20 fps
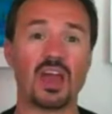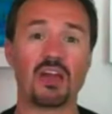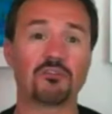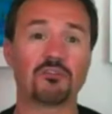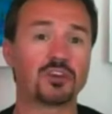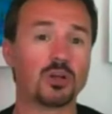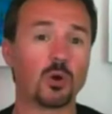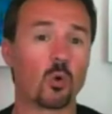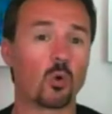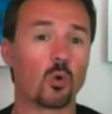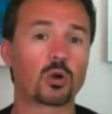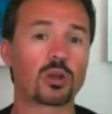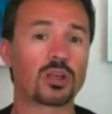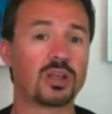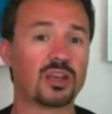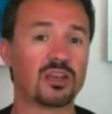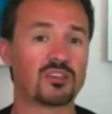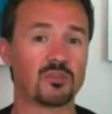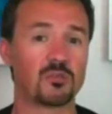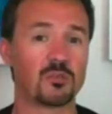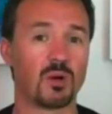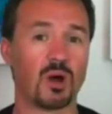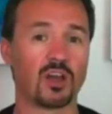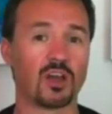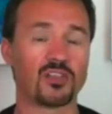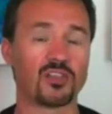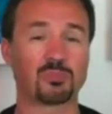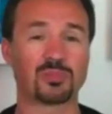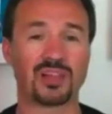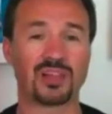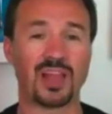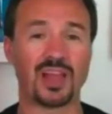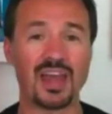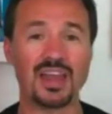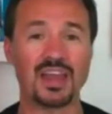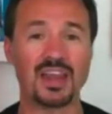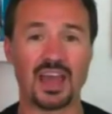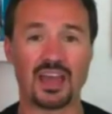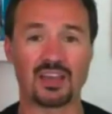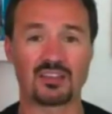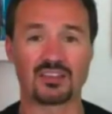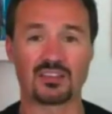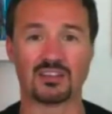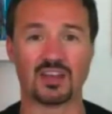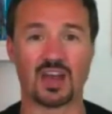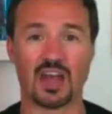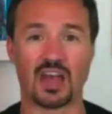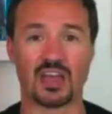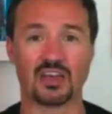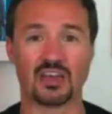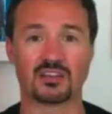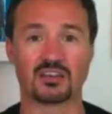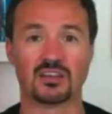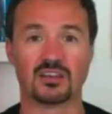every organism on the planet has a diet.